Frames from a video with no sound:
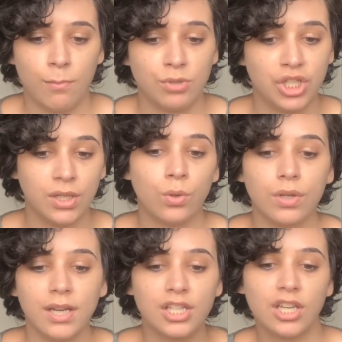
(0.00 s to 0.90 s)

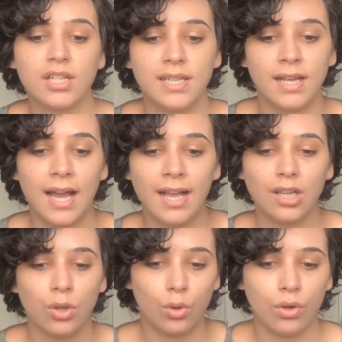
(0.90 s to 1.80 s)
She-Hulk Eternity at
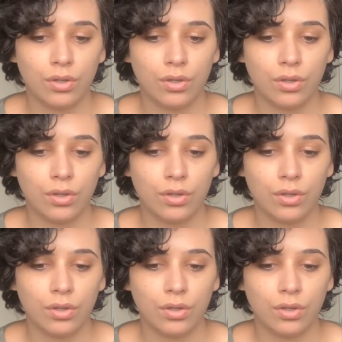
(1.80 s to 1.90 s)
Law.